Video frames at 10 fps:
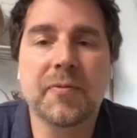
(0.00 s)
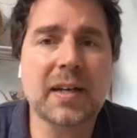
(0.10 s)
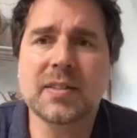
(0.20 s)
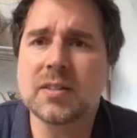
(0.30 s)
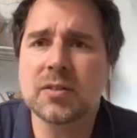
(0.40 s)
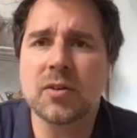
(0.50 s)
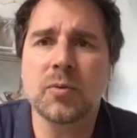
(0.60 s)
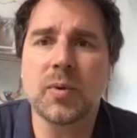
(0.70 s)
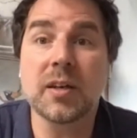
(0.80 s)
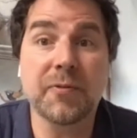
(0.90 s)
The vaccine's
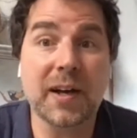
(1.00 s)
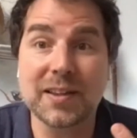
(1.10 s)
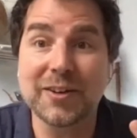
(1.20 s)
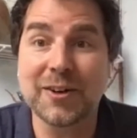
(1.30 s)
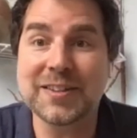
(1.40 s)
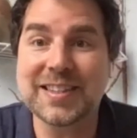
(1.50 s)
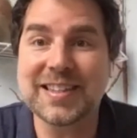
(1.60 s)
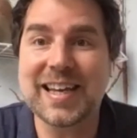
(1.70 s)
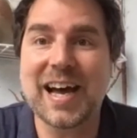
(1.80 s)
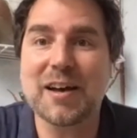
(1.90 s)
going well. In fact, later
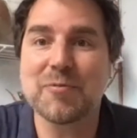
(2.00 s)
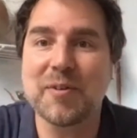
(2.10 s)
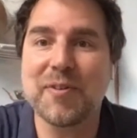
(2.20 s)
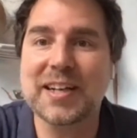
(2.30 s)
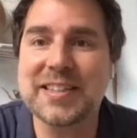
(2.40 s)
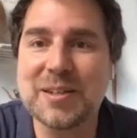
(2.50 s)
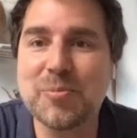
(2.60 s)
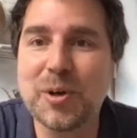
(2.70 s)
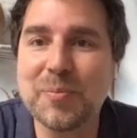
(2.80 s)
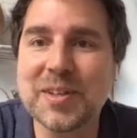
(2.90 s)
on today, I have my
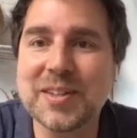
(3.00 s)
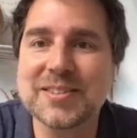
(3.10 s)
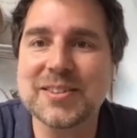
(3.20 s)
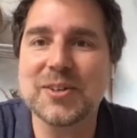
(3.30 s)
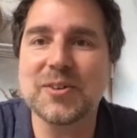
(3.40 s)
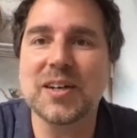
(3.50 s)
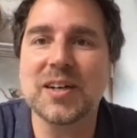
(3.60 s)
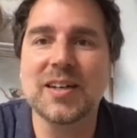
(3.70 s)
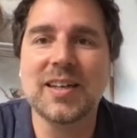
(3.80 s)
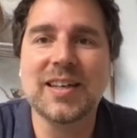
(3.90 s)
vaccine appointment.
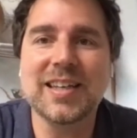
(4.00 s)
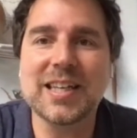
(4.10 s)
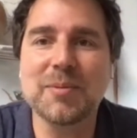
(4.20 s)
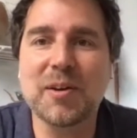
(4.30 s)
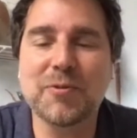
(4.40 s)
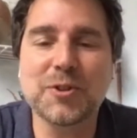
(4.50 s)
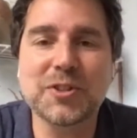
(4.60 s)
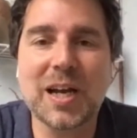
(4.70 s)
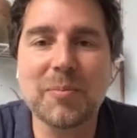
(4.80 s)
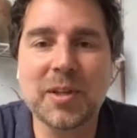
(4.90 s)
So getting my
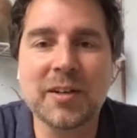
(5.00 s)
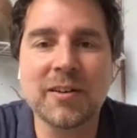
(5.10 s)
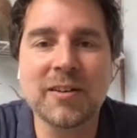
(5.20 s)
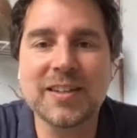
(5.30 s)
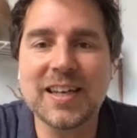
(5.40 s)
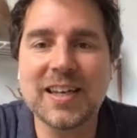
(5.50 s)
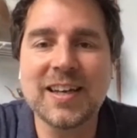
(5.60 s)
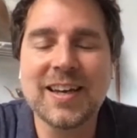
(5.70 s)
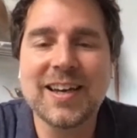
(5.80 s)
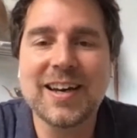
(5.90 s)
first jab later on
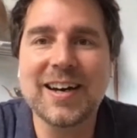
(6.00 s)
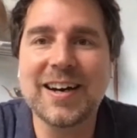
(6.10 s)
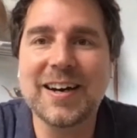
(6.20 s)
today.